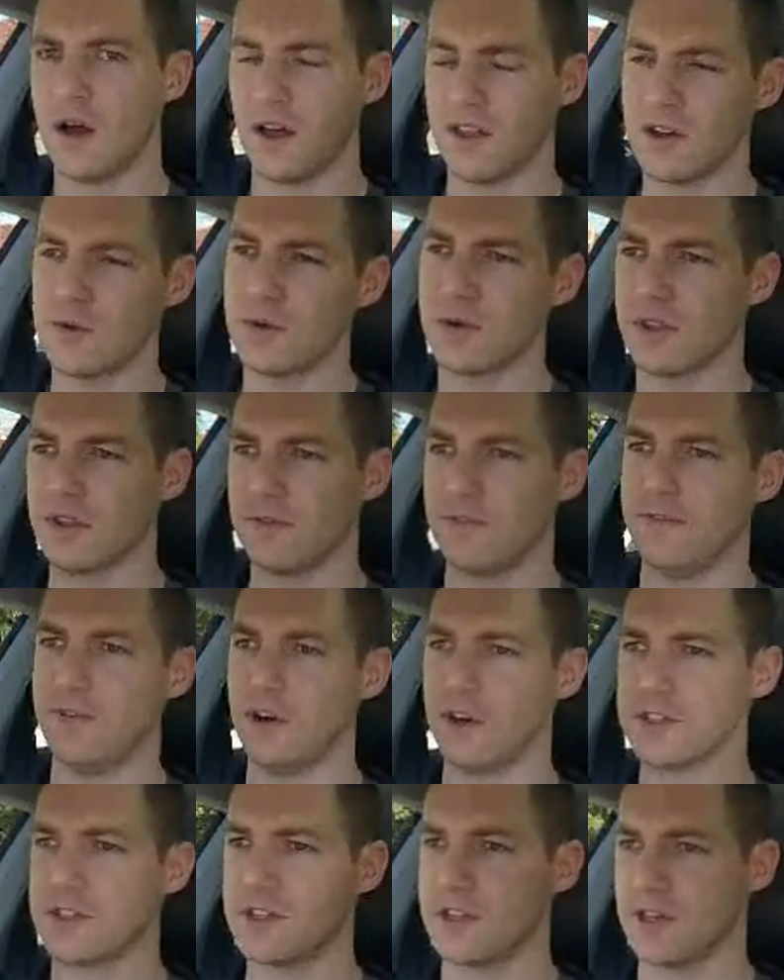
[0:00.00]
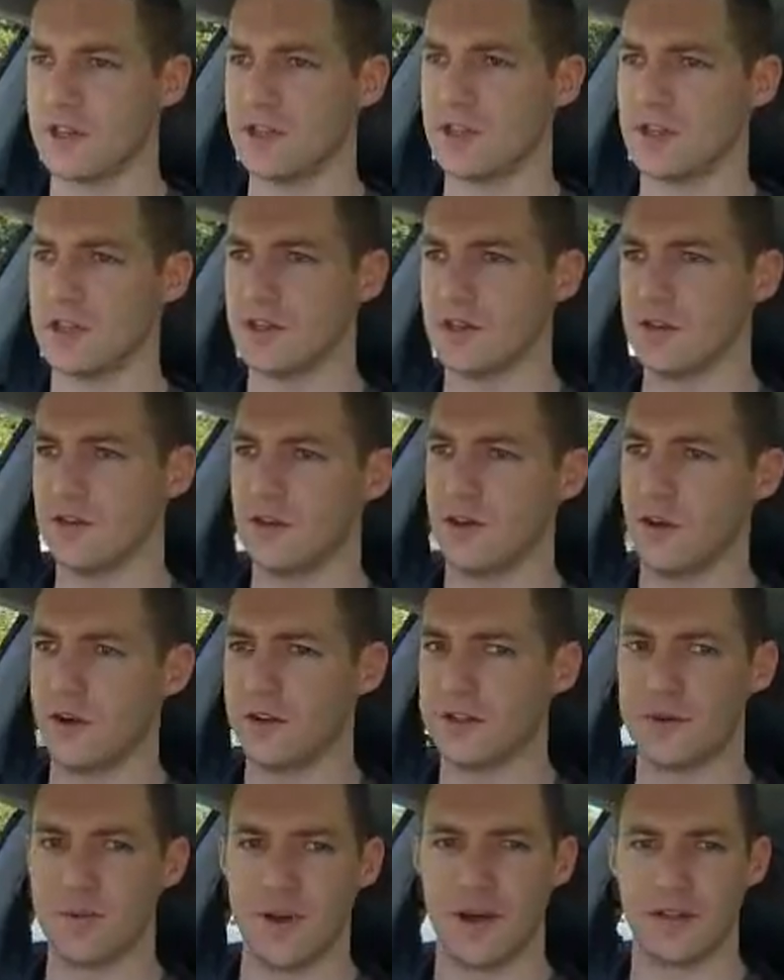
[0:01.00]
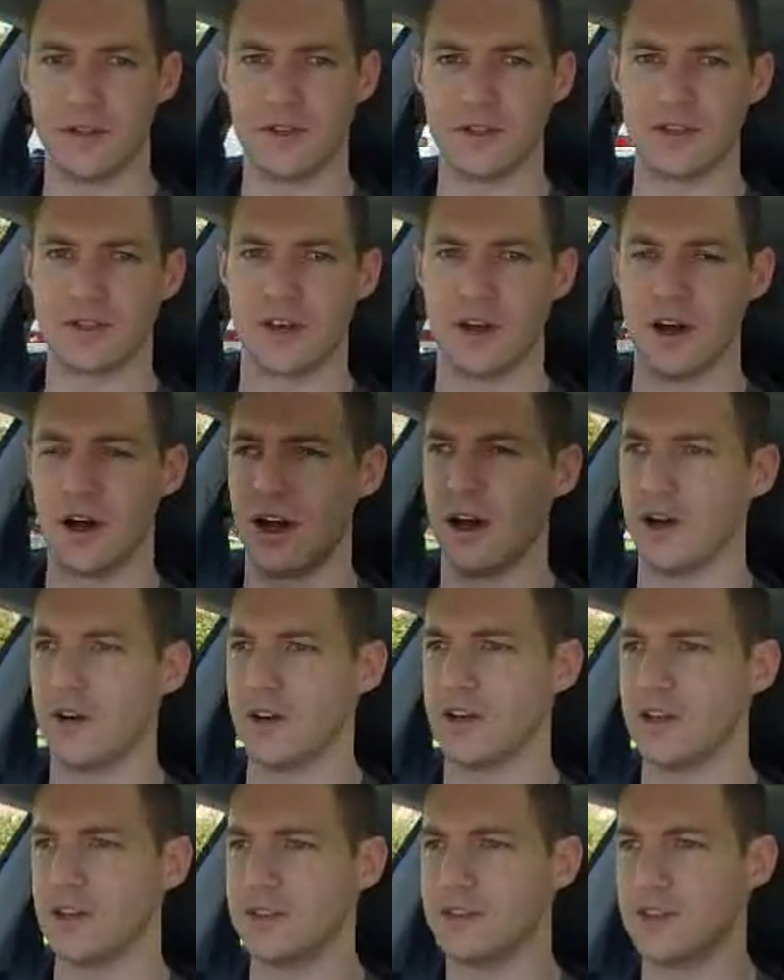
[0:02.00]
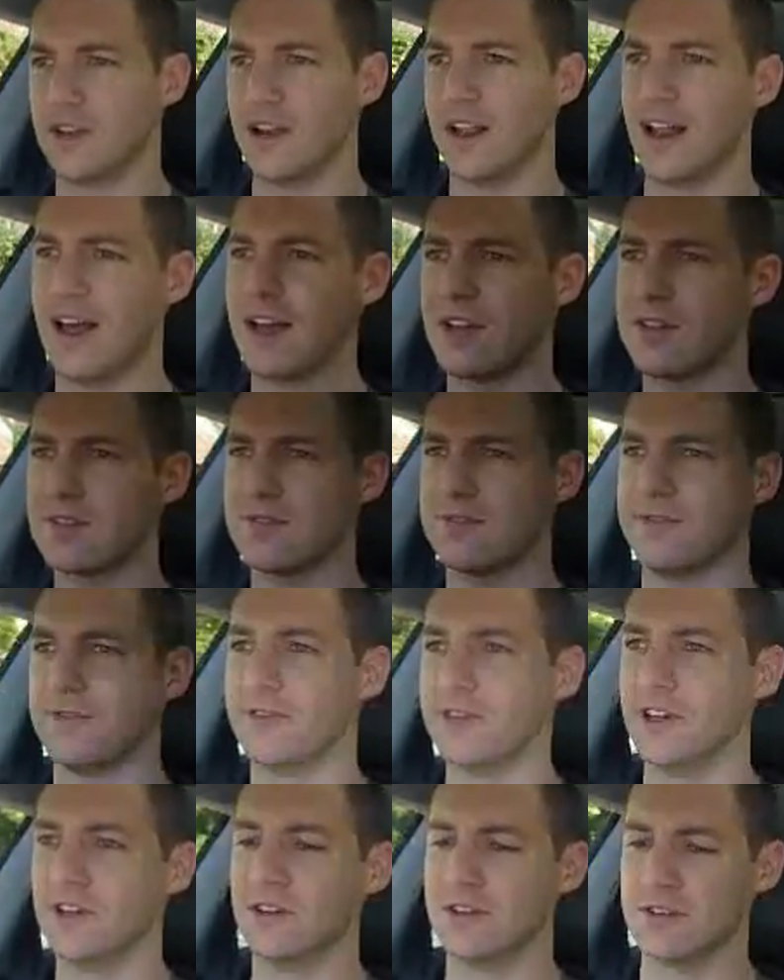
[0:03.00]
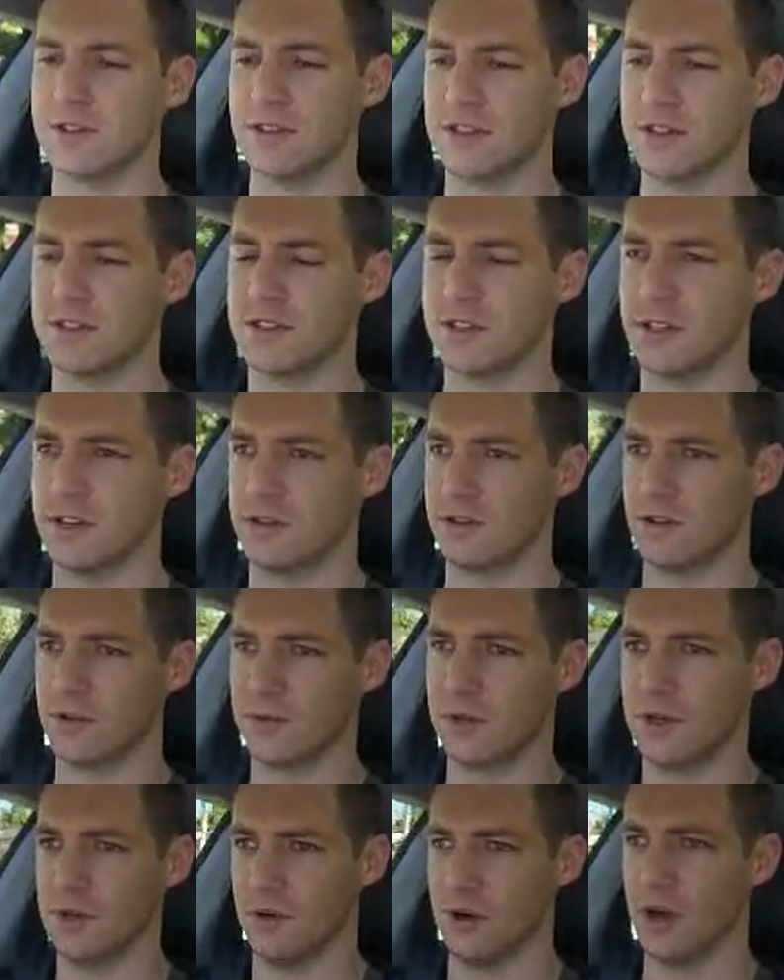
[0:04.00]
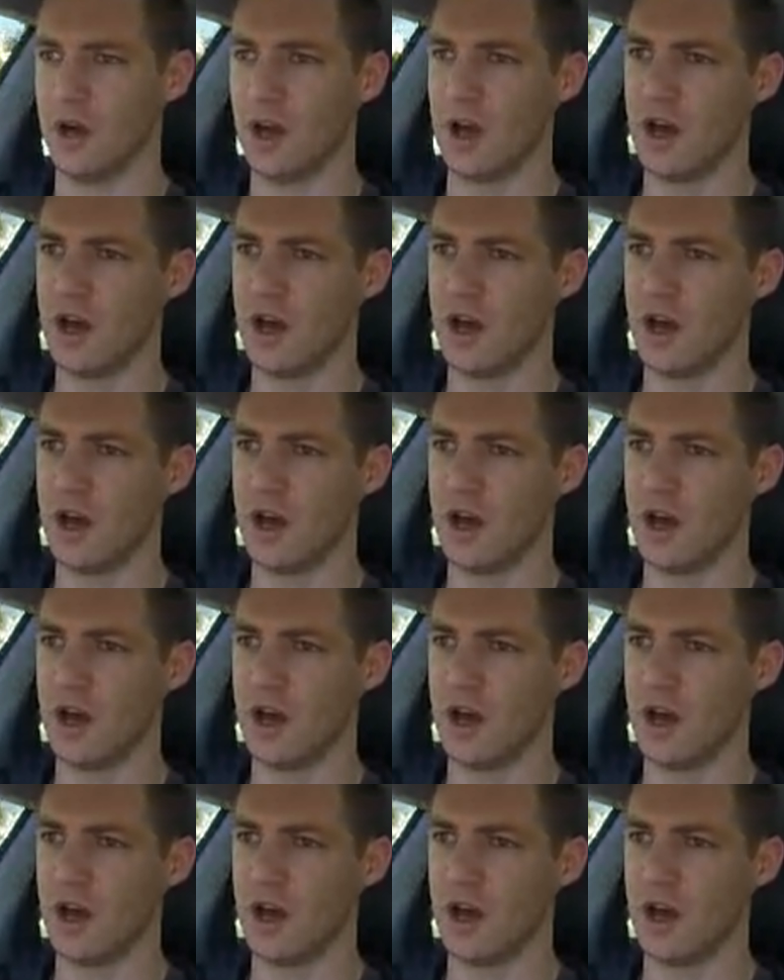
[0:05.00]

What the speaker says: I think one of the first things you notice about this car is the lack of feel in the steering wheel.